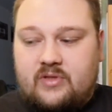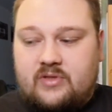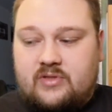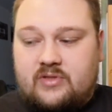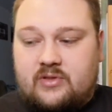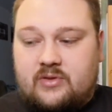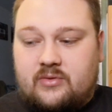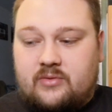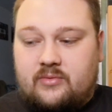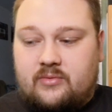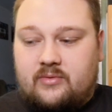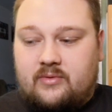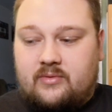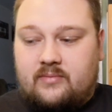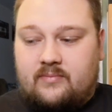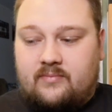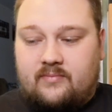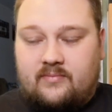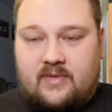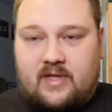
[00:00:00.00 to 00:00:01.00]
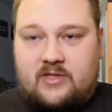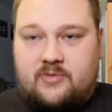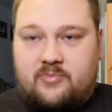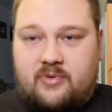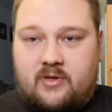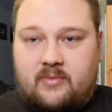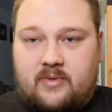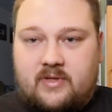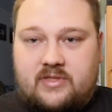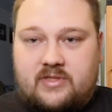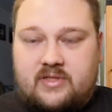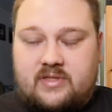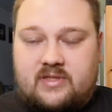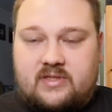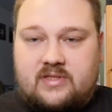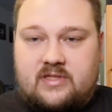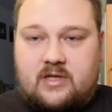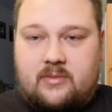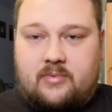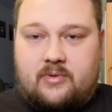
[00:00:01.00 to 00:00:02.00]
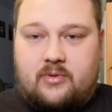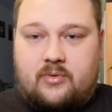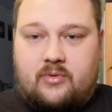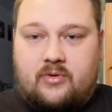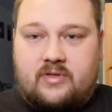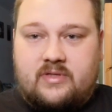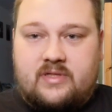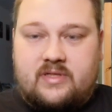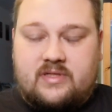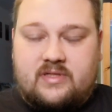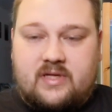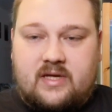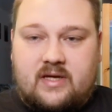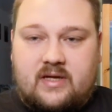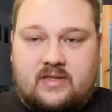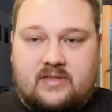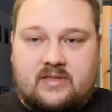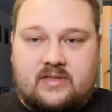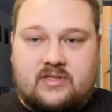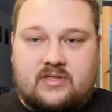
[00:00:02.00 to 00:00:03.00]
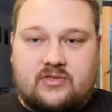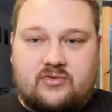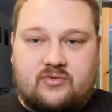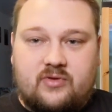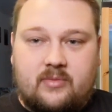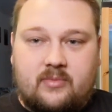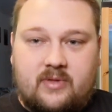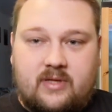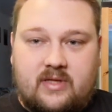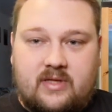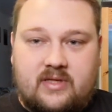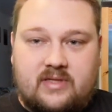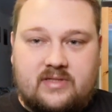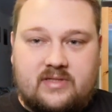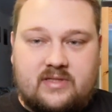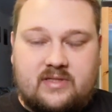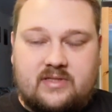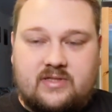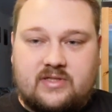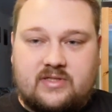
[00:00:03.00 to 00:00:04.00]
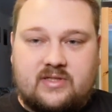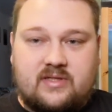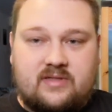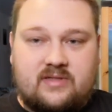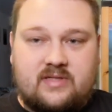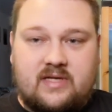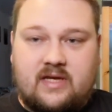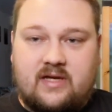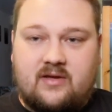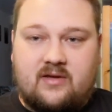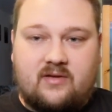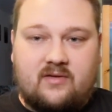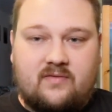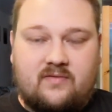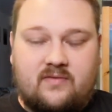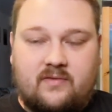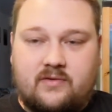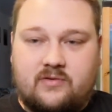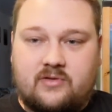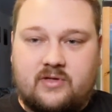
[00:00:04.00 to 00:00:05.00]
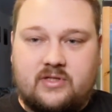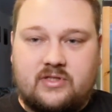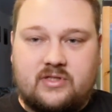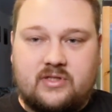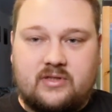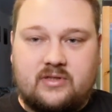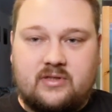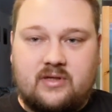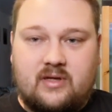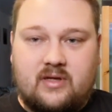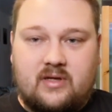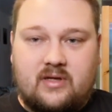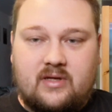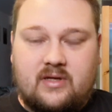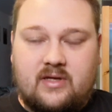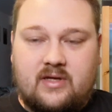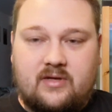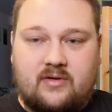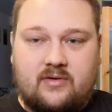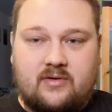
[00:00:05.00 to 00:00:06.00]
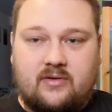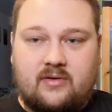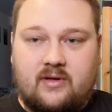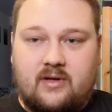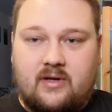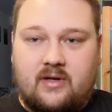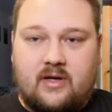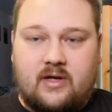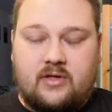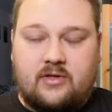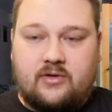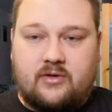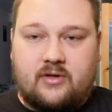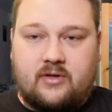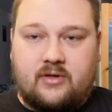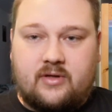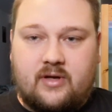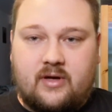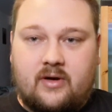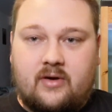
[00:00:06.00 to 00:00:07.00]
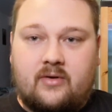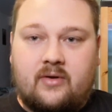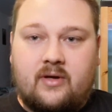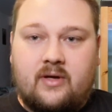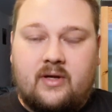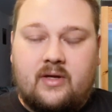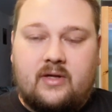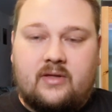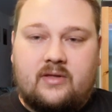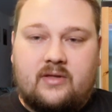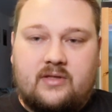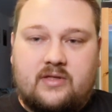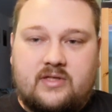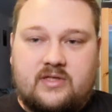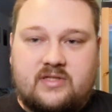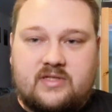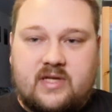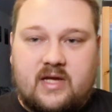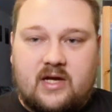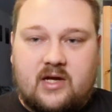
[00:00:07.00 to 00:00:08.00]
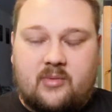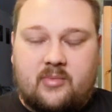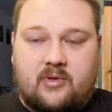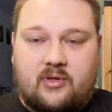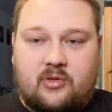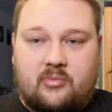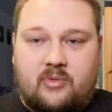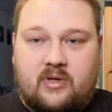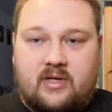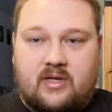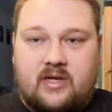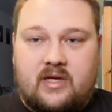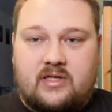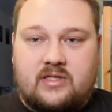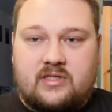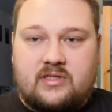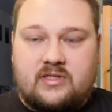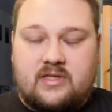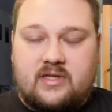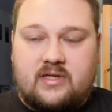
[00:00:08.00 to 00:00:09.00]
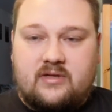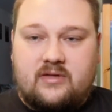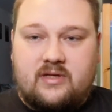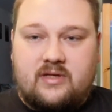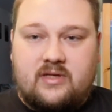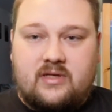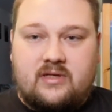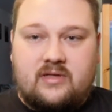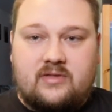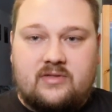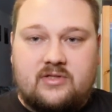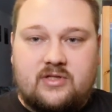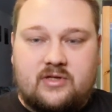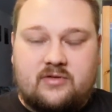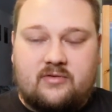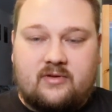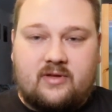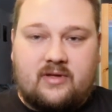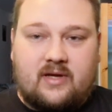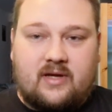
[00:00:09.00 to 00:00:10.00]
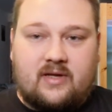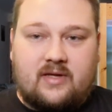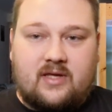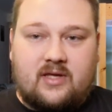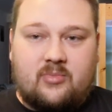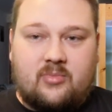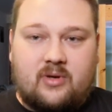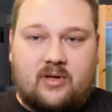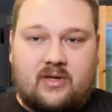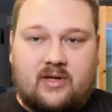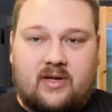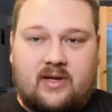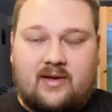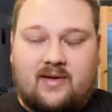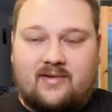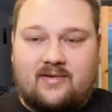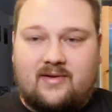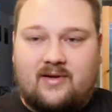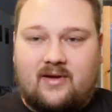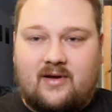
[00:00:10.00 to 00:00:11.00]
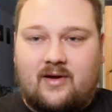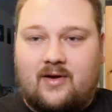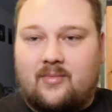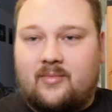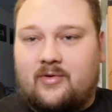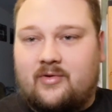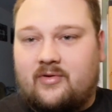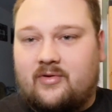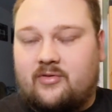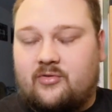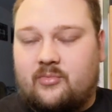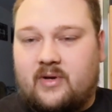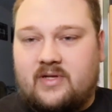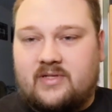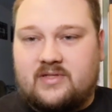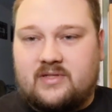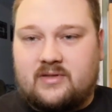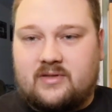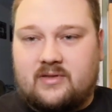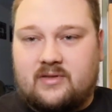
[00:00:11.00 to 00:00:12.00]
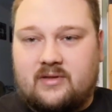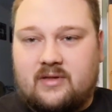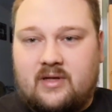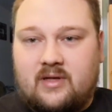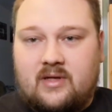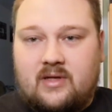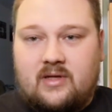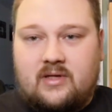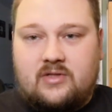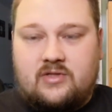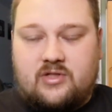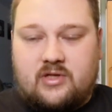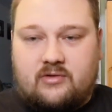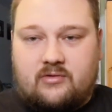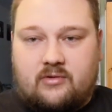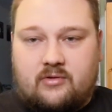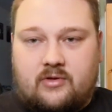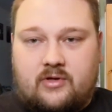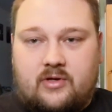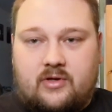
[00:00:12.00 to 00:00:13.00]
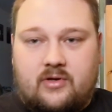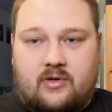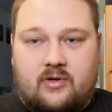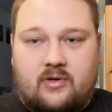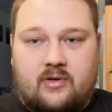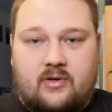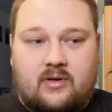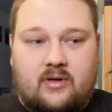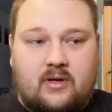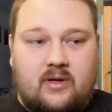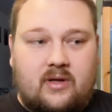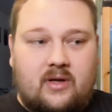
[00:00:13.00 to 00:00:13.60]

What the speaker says: So that's pretty much it to set up a quarantine tank. It's extremely easy. Just tank, filtration, heater, and you're good to go. Then you just stock up on the medications that you need. Generally, I keep on hand erythromycin, general cure,